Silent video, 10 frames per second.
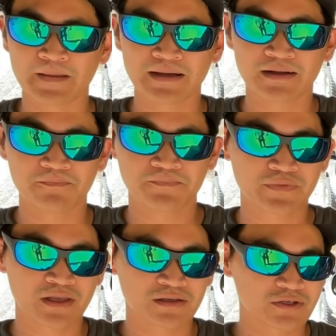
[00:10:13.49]
Um,
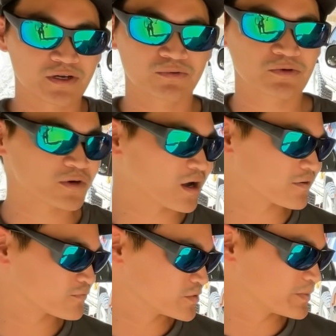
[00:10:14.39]
you know, we were
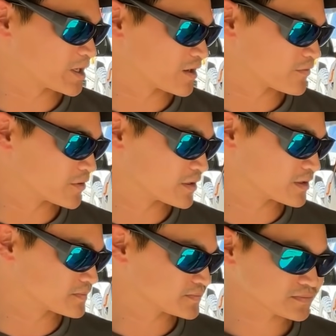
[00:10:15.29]
off, we've been
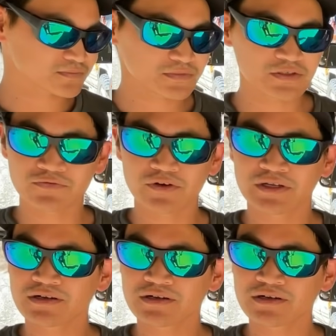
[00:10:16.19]
off-roading for